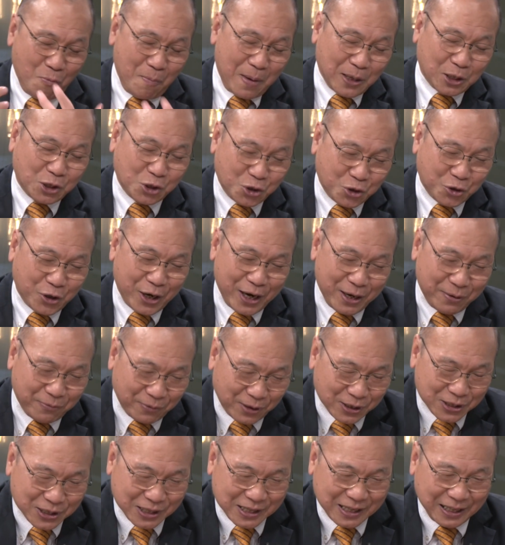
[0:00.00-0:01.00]
much trade
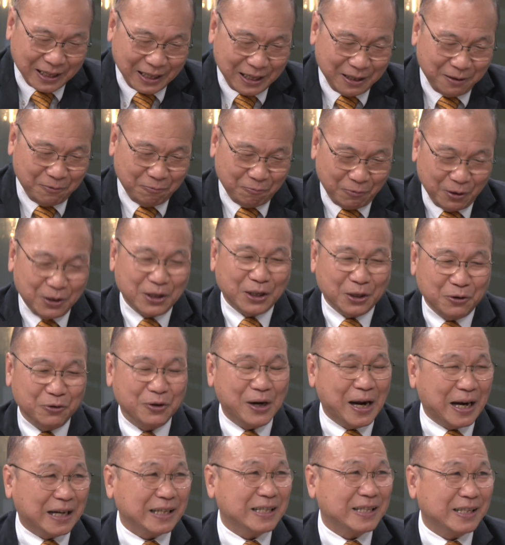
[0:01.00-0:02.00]
was in with the
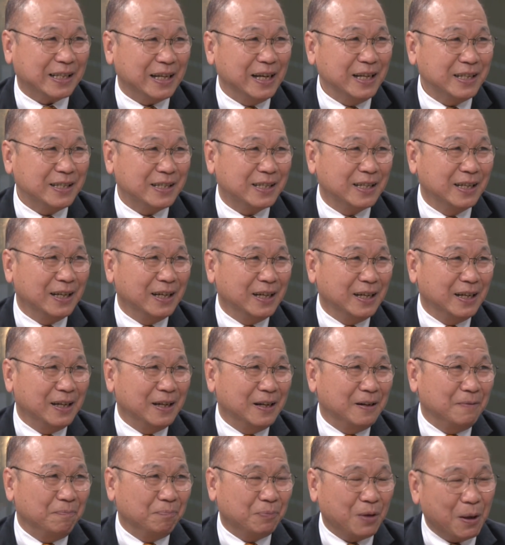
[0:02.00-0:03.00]
United States
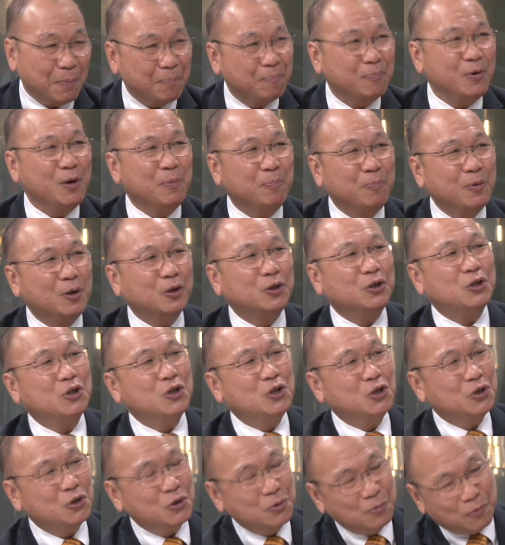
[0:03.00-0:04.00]
that people
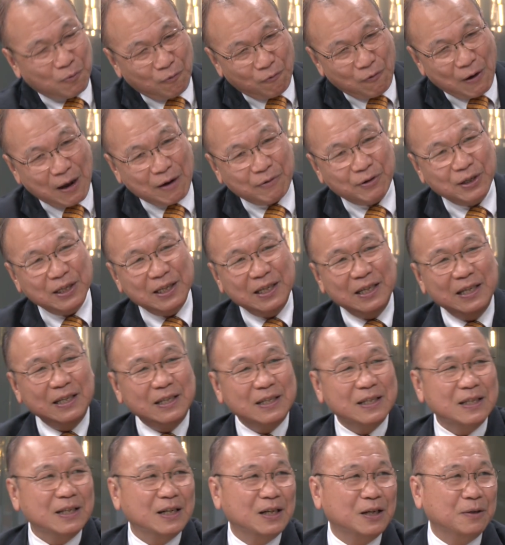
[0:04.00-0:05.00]
just found it
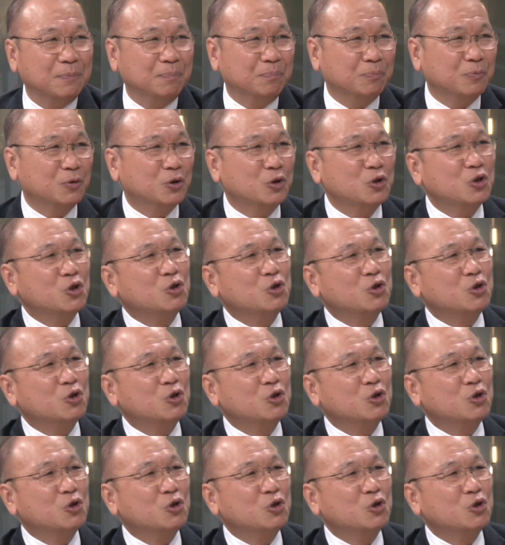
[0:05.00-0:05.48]
easier to